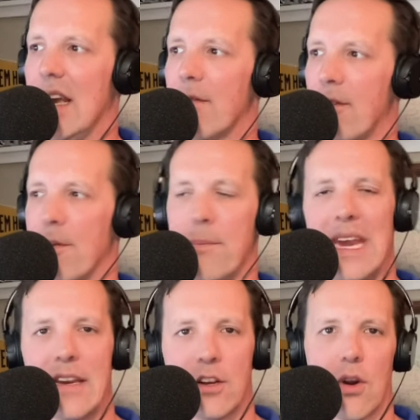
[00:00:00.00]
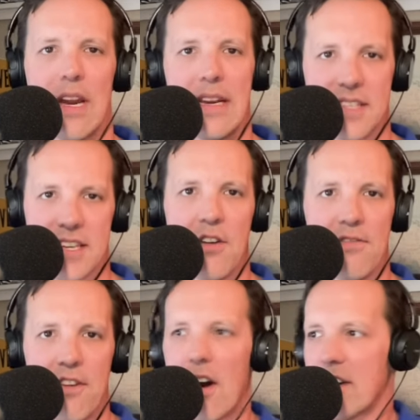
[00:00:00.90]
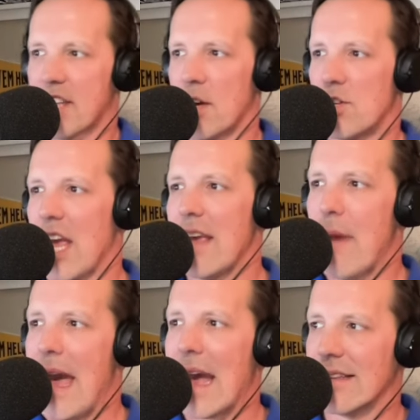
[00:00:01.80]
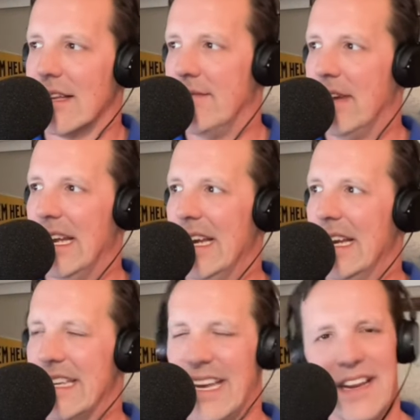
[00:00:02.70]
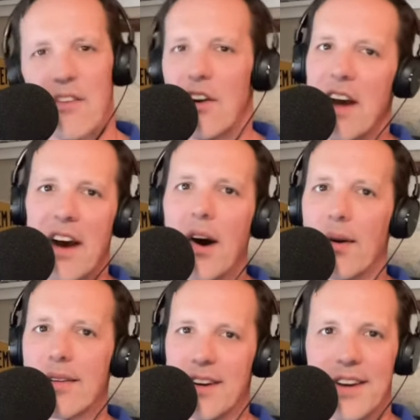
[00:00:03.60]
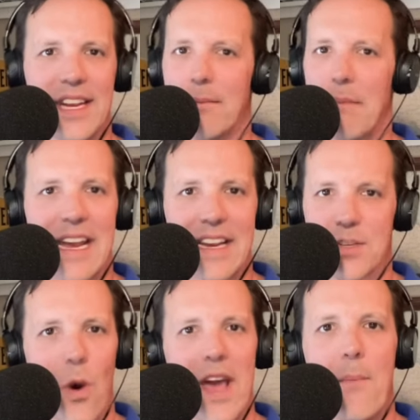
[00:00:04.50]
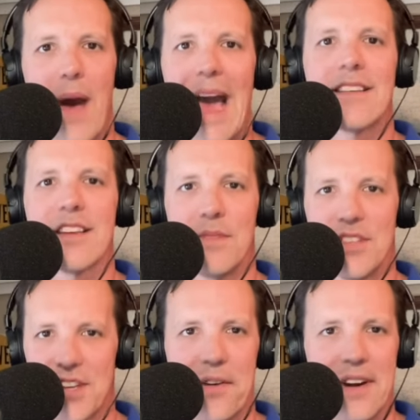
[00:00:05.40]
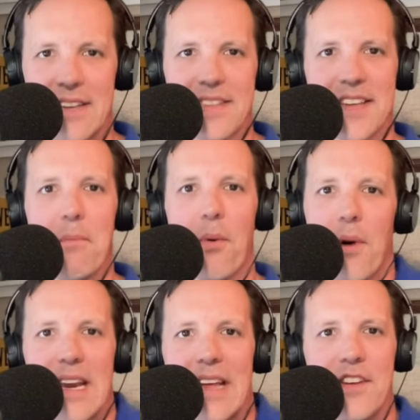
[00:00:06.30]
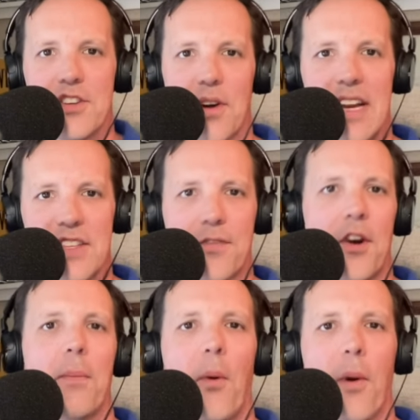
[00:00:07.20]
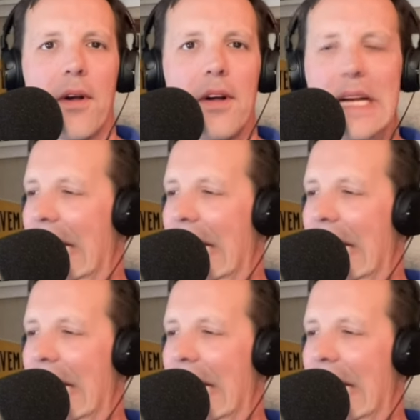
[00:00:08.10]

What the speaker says: for the Mean Green so far. So Jay Maclin, you never know. Could he make his way back to Missouri at some point in the transfer portal?